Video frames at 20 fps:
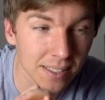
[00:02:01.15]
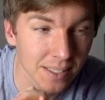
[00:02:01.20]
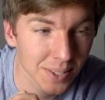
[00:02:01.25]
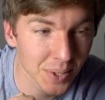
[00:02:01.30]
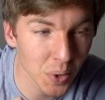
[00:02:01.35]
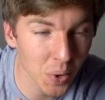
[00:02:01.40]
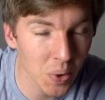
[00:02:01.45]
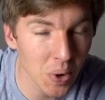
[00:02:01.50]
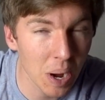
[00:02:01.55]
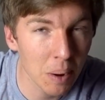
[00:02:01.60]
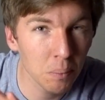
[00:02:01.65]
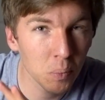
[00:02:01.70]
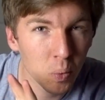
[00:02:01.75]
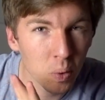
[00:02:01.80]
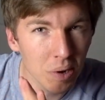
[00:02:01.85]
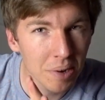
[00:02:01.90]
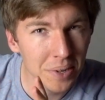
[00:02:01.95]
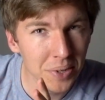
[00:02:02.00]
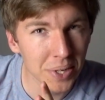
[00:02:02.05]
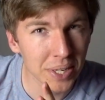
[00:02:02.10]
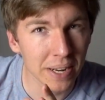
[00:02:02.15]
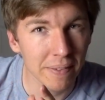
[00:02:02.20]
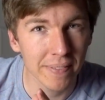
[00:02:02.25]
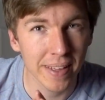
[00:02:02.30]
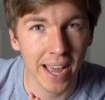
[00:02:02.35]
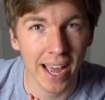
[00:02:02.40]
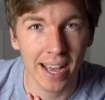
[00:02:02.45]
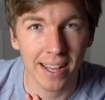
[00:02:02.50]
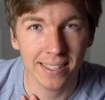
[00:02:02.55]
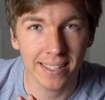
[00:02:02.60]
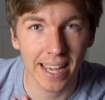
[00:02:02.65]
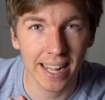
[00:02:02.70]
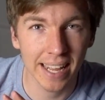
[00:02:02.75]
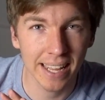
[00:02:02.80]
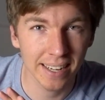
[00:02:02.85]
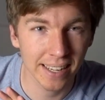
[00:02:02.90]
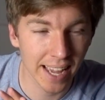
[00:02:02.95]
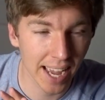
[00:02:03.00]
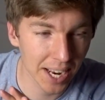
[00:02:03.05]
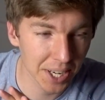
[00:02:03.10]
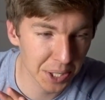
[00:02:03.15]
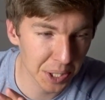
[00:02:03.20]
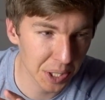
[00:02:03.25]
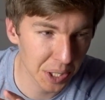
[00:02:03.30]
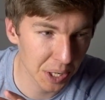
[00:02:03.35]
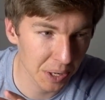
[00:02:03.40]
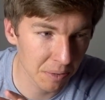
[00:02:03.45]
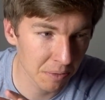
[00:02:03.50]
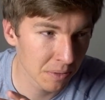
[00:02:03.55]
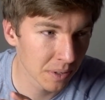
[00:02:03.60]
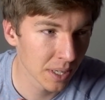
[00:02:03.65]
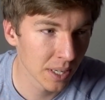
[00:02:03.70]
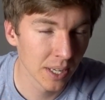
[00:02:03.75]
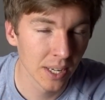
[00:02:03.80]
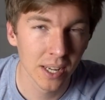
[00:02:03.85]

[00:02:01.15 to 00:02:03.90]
So I'm wondering if that has any indication of